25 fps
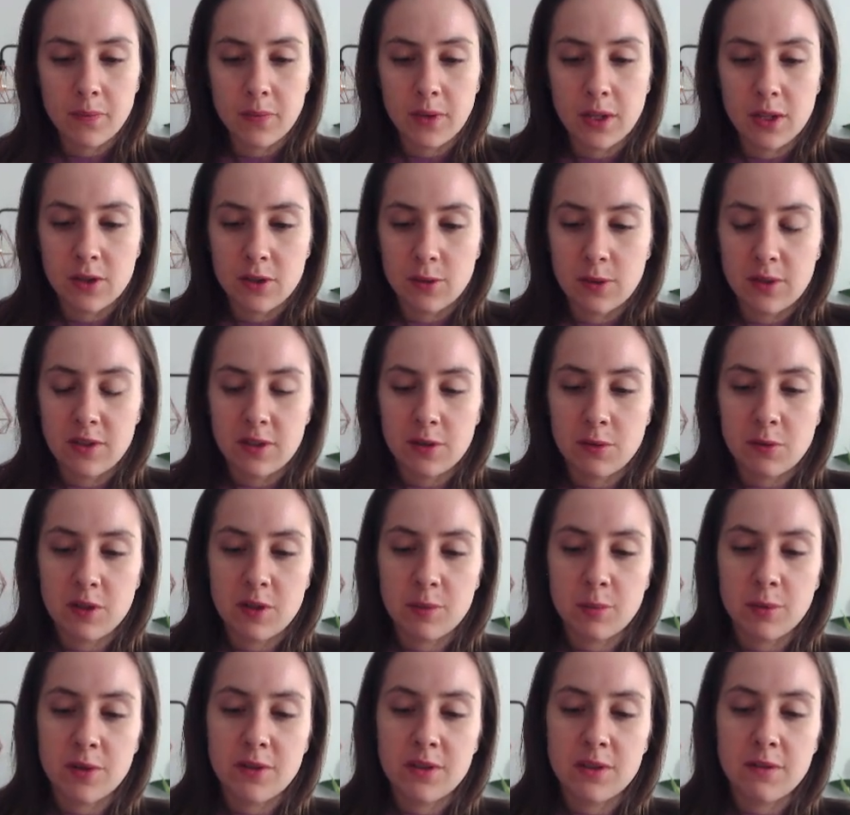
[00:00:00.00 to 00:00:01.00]
So it's the
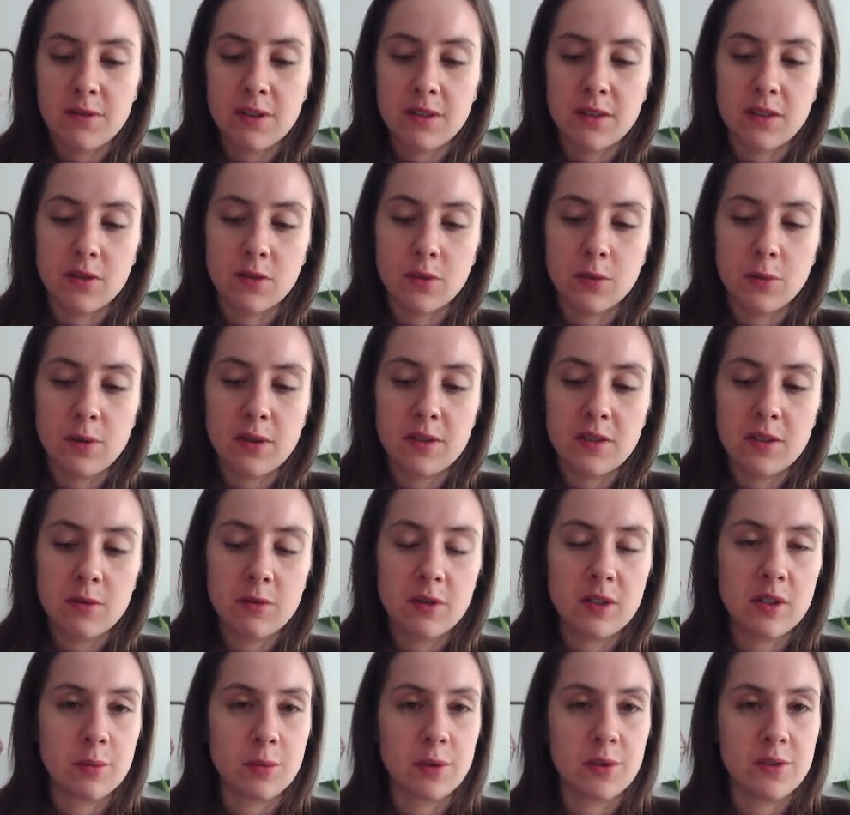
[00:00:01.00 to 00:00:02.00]
responsiveness, it's always the
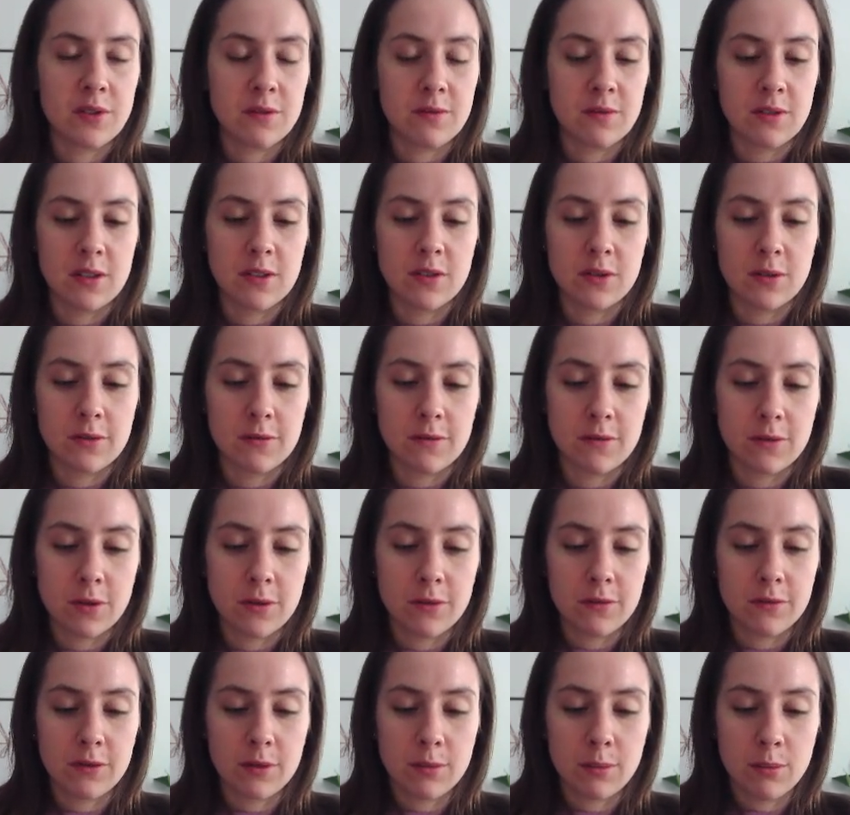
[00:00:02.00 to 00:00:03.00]
responsiveness
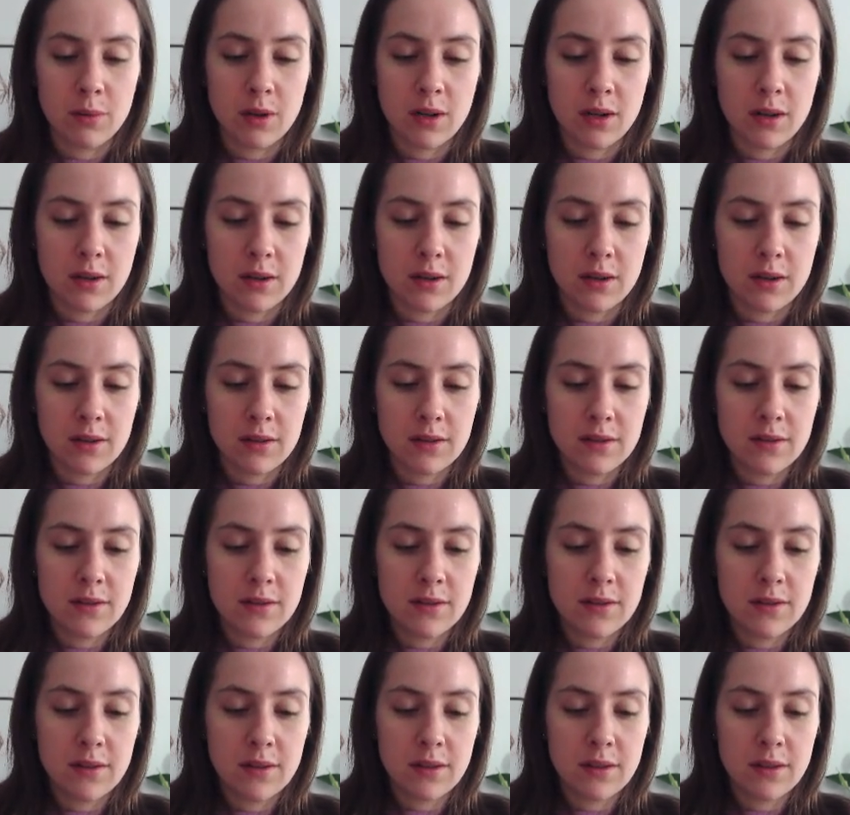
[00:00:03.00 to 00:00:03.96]
of demand